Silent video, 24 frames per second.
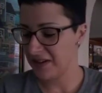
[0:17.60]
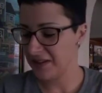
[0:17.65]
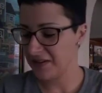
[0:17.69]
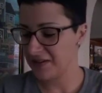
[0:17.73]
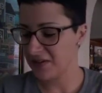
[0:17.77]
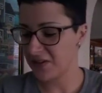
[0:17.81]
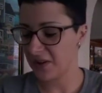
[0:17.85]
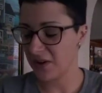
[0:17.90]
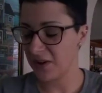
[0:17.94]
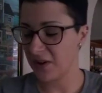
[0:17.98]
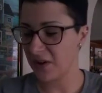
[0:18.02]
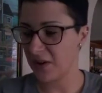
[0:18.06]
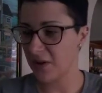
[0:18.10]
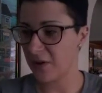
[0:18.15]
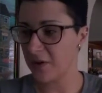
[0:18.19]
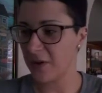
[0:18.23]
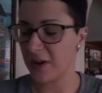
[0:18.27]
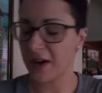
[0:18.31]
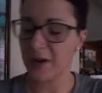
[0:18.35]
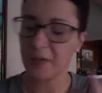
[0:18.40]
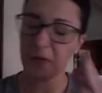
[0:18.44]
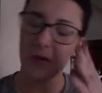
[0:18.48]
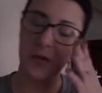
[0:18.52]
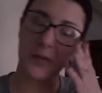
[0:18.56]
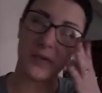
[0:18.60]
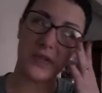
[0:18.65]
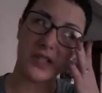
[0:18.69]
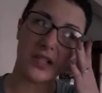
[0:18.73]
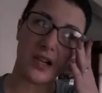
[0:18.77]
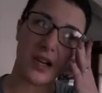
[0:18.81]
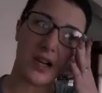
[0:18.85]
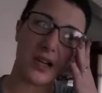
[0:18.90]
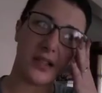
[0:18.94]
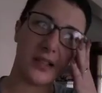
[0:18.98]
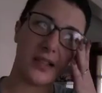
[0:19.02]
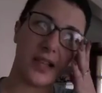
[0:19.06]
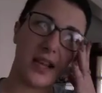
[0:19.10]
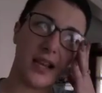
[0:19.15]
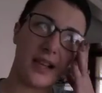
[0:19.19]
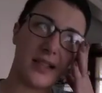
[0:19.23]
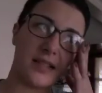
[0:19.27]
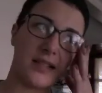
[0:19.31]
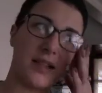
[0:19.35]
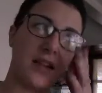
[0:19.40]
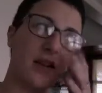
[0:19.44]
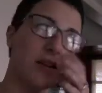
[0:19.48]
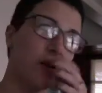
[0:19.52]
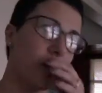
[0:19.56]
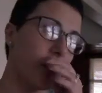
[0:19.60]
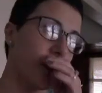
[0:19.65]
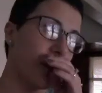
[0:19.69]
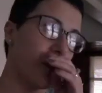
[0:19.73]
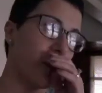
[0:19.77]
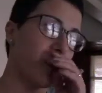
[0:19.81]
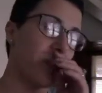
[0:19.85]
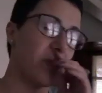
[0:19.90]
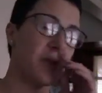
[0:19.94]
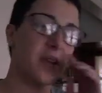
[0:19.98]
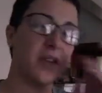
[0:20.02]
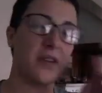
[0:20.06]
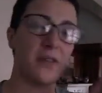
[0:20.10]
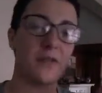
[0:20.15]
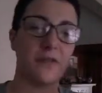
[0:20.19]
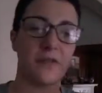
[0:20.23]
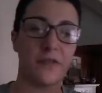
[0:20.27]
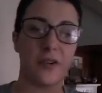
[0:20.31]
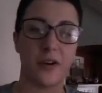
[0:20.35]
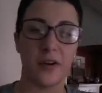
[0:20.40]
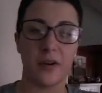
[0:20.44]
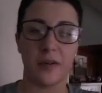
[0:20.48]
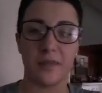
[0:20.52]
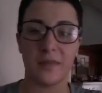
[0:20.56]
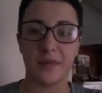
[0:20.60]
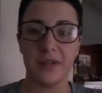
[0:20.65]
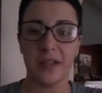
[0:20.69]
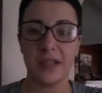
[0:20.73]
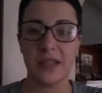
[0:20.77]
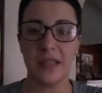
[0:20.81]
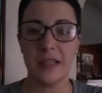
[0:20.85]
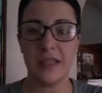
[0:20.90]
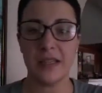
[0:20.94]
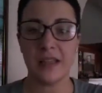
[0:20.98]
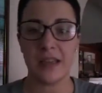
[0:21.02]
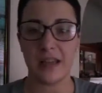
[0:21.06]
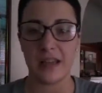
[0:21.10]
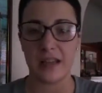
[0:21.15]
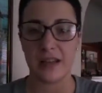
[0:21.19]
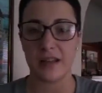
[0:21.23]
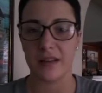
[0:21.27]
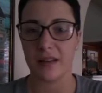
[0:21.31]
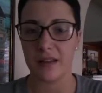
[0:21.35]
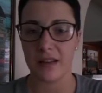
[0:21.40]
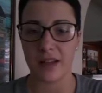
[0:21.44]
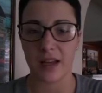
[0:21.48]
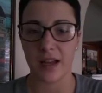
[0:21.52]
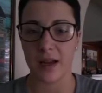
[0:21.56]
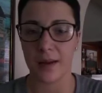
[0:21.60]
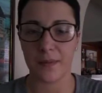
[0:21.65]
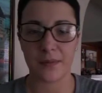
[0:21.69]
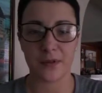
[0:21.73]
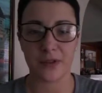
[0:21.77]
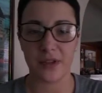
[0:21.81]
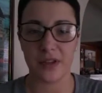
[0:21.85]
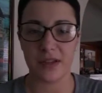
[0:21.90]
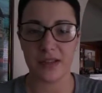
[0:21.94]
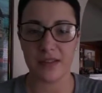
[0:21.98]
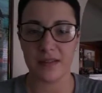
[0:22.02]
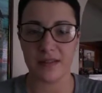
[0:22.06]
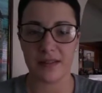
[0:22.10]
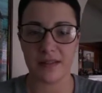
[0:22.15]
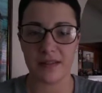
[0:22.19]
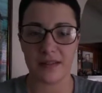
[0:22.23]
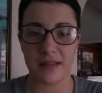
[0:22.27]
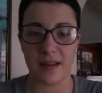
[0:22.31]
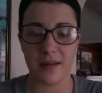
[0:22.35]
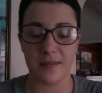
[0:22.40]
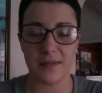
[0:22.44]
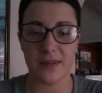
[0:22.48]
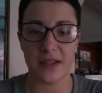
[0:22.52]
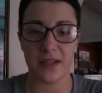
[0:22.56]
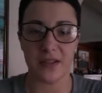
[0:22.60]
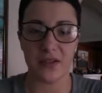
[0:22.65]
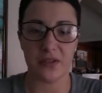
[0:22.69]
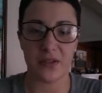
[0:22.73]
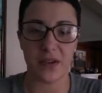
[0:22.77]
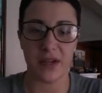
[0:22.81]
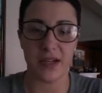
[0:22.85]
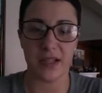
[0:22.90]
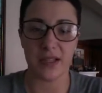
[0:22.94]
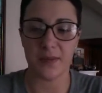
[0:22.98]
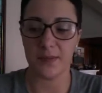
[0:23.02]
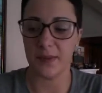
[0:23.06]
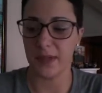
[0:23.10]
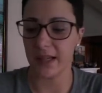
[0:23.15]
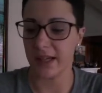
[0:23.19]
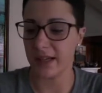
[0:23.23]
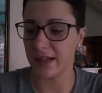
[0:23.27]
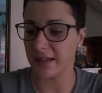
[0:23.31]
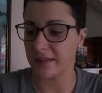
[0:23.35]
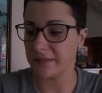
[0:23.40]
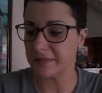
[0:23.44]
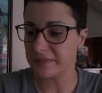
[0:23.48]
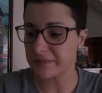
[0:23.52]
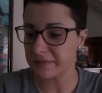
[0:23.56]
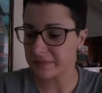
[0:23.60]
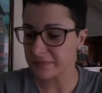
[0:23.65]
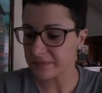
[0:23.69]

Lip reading: So when we talked last, I know we confirmed that the option is a stem cell transplant.